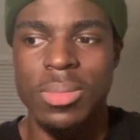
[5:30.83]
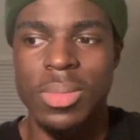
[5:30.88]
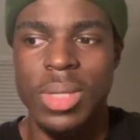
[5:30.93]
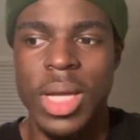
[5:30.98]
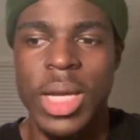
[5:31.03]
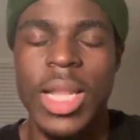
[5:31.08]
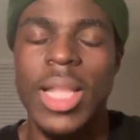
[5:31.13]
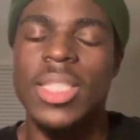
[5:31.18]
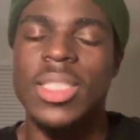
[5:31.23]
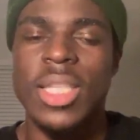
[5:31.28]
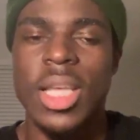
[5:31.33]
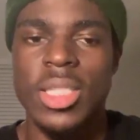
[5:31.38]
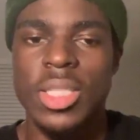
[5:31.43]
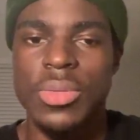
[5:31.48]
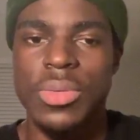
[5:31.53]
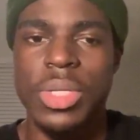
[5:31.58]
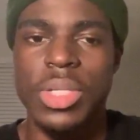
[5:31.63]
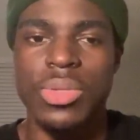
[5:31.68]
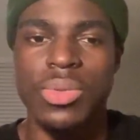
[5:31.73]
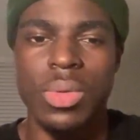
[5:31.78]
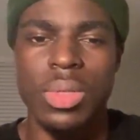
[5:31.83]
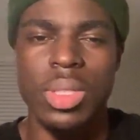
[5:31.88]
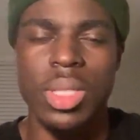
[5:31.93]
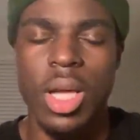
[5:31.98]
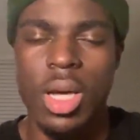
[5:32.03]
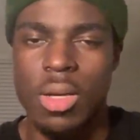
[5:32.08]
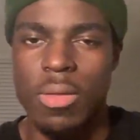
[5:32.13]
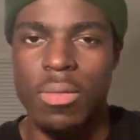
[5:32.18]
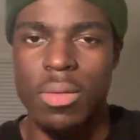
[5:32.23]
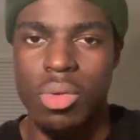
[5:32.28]
an accessory to a
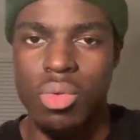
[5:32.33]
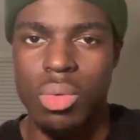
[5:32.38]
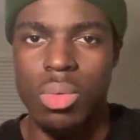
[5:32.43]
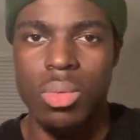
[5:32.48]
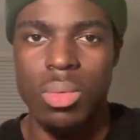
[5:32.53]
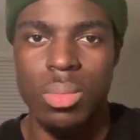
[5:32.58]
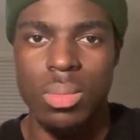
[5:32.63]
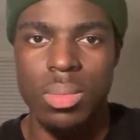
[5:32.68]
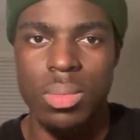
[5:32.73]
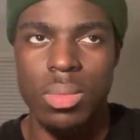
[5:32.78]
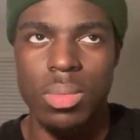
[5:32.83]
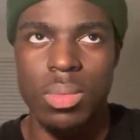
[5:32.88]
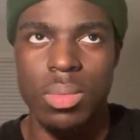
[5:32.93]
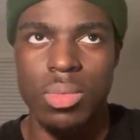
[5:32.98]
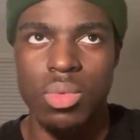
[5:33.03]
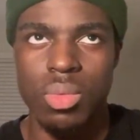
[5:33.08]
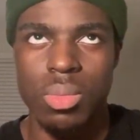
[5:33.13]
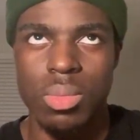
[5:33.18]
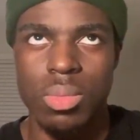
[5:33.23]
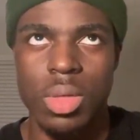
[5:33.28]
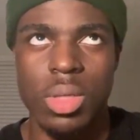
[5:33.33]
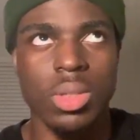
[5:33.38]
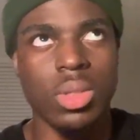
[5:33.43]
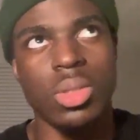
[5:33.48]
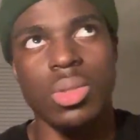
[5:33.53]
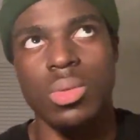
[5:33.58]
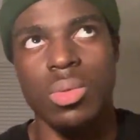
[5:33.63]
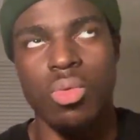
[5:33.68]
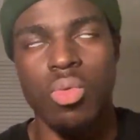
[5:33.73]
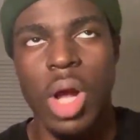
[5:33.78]
lot of cr like,
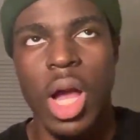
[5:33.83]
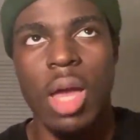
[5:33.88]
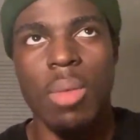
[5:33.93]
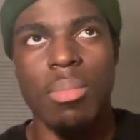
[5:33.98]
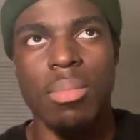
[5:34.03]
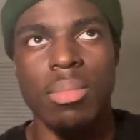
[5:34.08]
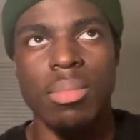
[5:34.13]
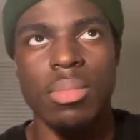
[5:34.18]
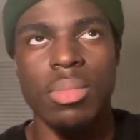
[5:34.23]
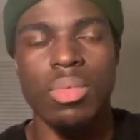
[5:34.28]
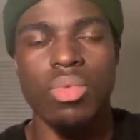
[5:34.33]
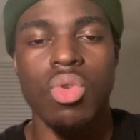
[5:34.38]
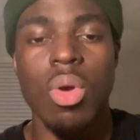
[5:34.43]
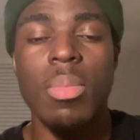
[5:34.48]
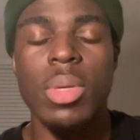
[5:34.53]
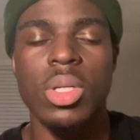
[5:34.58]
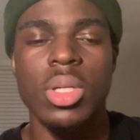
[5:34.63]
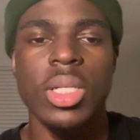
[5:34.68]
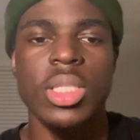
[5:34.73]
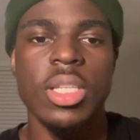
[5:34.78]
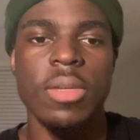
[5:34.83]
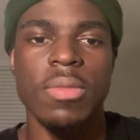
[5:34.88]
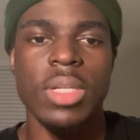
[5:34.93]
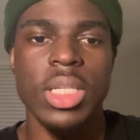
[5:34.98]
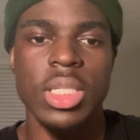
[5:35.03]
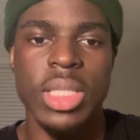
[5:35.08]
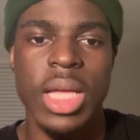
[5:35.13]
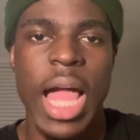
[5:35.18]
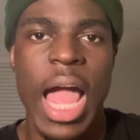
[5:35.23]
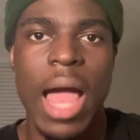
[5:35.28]
crime, criminal
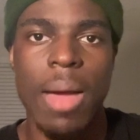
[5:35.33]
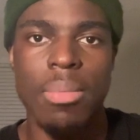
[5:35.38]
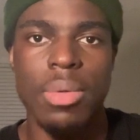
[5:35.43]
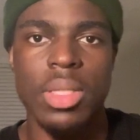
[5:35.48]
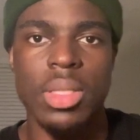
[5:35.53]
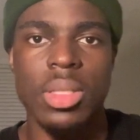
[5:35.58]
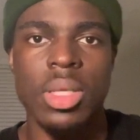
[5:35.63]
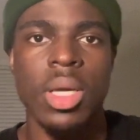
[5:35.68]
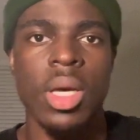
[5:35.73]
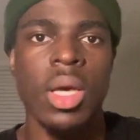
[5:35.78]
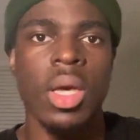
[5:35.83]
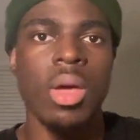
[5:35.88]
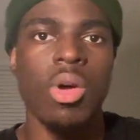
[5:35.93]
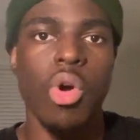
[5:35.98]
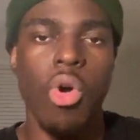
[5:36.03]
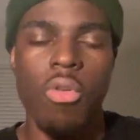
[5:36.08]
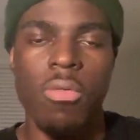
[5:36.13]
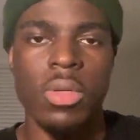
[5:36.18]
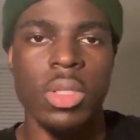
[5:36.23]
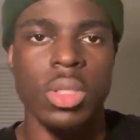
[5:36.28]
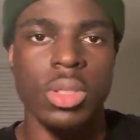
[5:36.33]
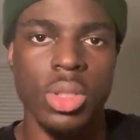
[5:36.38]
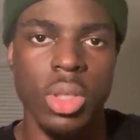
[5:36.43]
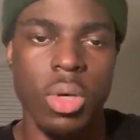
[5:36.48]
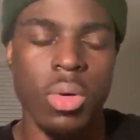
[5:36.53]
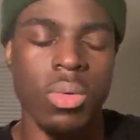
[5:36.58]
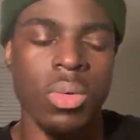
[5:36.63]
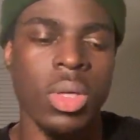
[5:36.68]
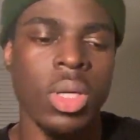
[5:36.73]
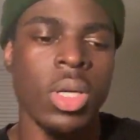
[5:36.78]
activities that happen over the
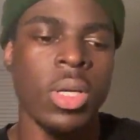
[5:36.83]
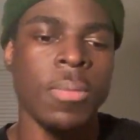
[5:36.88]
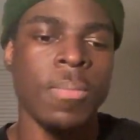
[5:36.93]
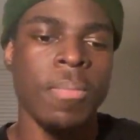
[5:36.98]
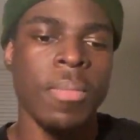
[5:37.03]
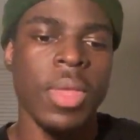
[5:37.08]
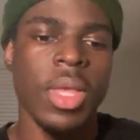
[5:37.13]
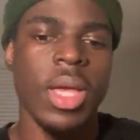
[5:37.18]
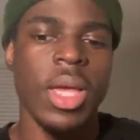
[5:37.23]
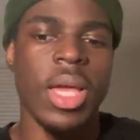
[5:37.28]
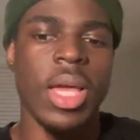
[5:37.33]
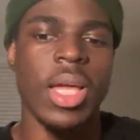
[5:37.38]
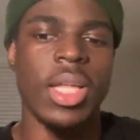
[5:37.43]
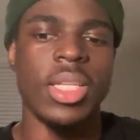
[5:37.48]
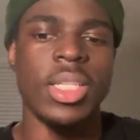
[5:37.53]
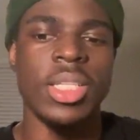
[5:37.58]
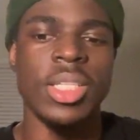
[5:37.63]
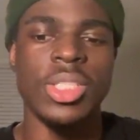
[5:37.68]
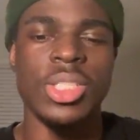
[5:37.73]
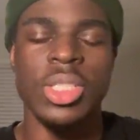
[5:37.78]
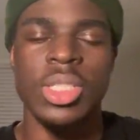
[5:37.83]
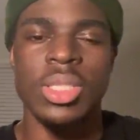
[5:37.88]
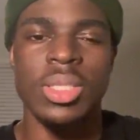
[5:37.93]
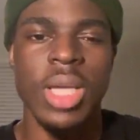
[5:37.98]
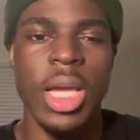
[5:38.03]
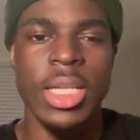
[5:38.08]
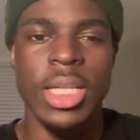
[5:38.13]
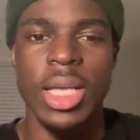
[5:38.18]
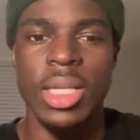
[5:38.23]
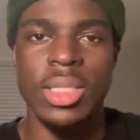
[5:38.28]
show, and he just,
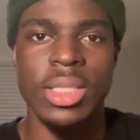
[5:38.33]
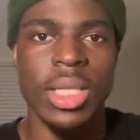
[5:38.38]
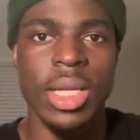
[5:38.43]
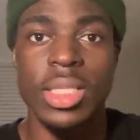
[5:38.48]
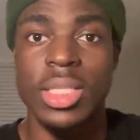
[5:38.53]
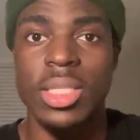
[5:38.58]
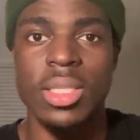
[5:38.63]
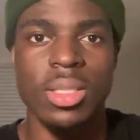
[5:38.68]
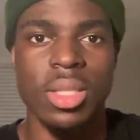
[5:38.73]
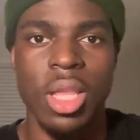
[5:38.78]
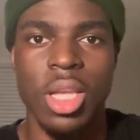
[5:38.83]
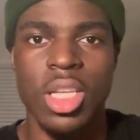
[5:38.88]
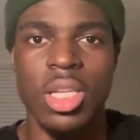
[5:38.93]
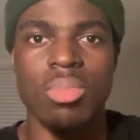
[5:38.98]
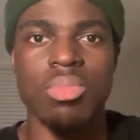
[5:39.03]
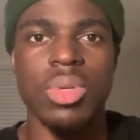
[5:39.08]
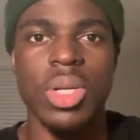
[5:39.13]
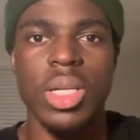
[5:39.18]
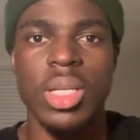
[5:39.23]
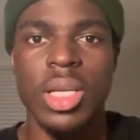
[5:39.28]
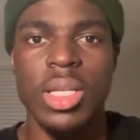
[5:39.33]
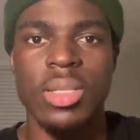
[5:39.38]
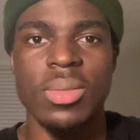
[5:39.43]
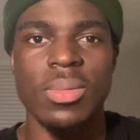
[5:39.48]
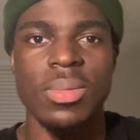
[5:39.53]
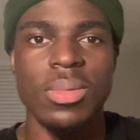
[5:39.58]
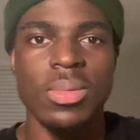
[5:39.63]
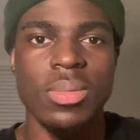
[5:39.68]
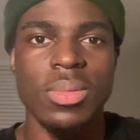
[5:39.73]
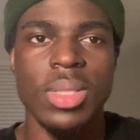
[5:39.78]
I guess, gets his lucky break and
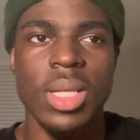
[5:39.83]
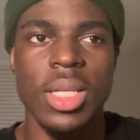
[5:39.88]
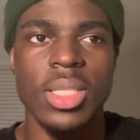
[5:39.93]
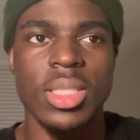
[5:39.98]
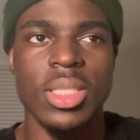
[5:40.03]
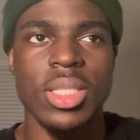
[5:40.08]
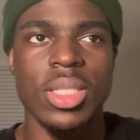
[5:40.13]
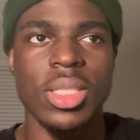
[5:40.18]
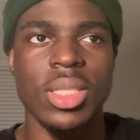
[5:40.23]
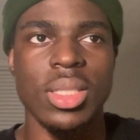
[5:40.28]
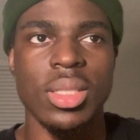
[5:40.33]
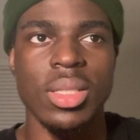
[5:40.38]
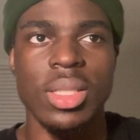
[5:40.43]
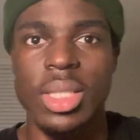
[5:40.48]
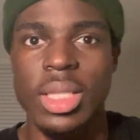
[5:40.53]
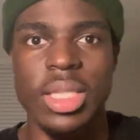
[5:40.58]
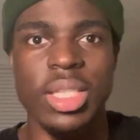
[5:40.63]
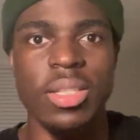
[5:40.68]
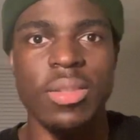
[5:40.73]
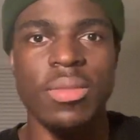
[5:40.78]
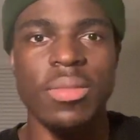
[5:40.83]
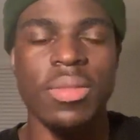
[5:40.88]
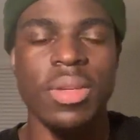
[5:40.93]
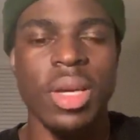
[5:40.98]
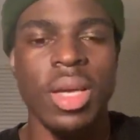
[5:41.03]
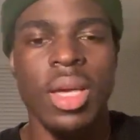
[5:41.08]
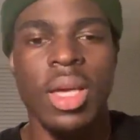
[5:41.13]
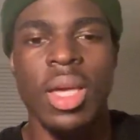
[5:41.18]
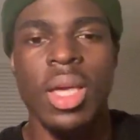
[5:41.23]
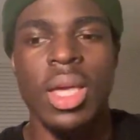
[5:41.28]
gets to leave
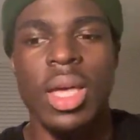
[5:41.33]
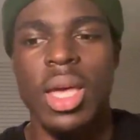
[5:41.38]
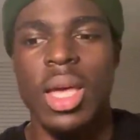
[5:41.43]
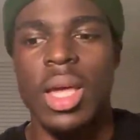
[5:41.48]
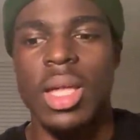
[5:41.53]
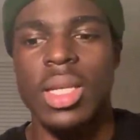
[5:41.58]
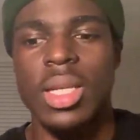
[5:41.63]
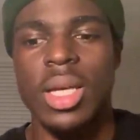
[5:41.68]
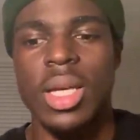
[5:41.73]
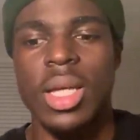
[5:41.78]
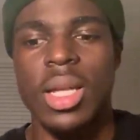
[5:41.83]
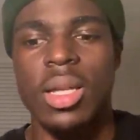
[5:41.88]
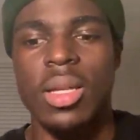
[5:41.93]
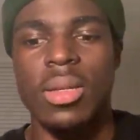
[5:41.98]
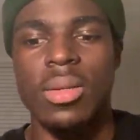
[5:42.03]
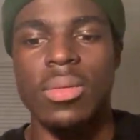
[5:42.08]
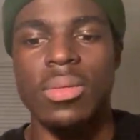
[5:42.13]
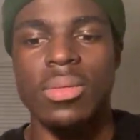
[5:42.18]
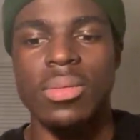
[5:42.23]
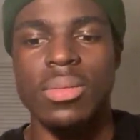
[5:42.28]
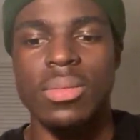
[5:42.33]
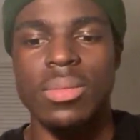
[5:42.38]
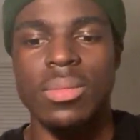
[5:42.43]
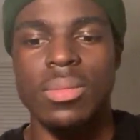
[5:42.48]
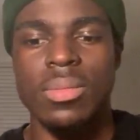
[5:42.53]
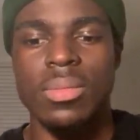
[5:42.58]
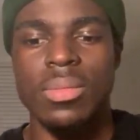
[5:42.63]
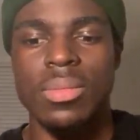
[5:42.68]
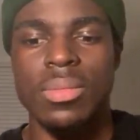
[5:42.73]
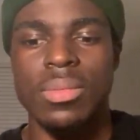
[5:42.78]
and then
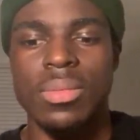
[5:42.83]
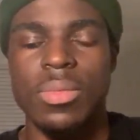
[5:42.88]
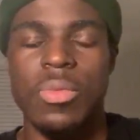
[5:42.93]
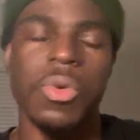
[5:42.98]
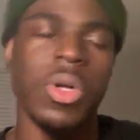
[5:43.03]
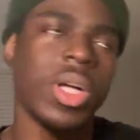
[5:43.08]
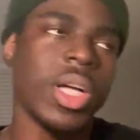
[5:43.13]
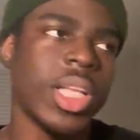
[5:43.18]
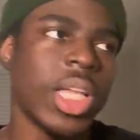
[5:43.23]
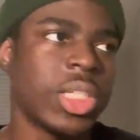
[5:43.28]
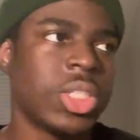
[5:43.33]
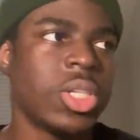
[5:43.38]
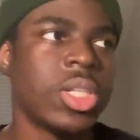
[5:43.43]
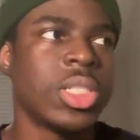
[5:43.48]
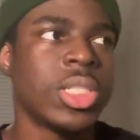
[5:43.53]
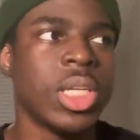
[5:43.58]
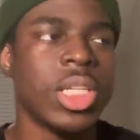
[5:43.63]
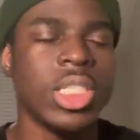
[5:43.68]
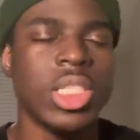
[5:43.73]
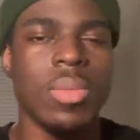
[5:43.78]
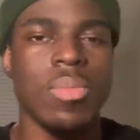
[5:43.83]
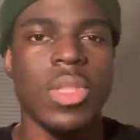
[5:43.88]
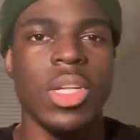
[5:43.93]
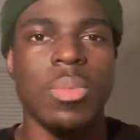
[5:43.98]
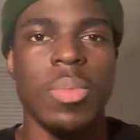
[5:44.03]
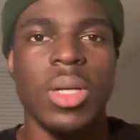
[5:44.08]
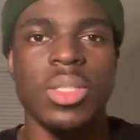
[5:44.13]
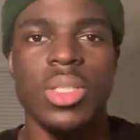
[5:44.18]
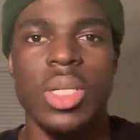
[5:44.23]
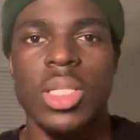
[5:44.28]
well I guess you could say the same thing
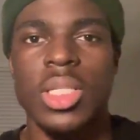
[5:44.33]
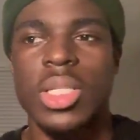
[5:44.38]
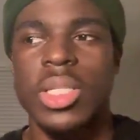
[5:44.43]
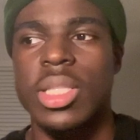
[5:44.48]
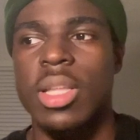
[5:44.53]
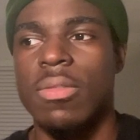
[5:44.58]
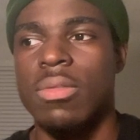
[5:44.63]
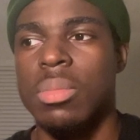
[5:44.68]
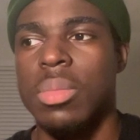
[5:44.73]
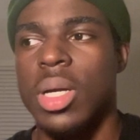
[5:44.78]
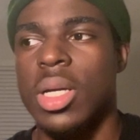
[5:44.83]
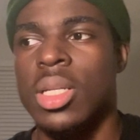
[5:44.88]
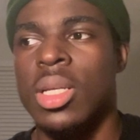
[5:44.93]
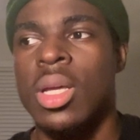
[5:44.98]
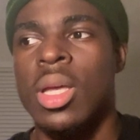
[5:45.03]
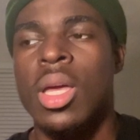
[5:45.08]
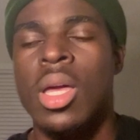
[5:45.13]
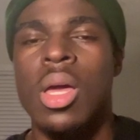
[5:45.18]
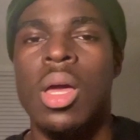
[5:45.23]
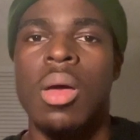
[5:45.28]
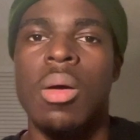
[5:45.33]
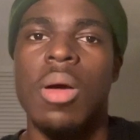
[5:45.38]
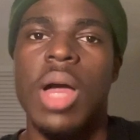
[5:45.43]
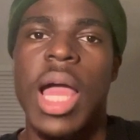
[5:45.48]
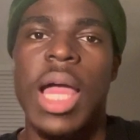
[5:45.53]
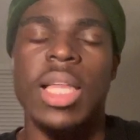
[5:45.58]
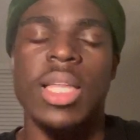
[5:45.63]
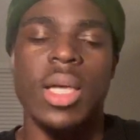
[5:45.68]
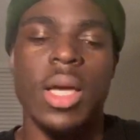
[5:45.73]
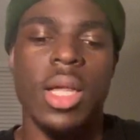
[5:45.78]
about Jesse never mind
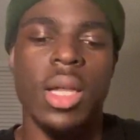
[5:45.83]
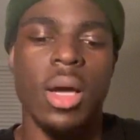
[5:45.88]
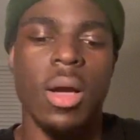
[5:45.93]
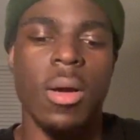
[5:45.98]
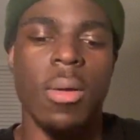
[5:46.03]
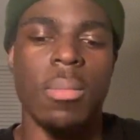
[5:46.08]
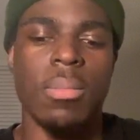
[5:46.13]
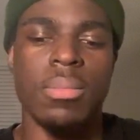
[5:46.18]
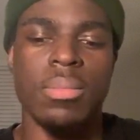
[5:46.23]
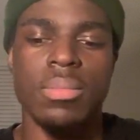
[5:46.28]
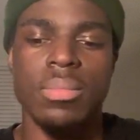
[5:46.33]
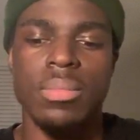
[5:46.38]
and then um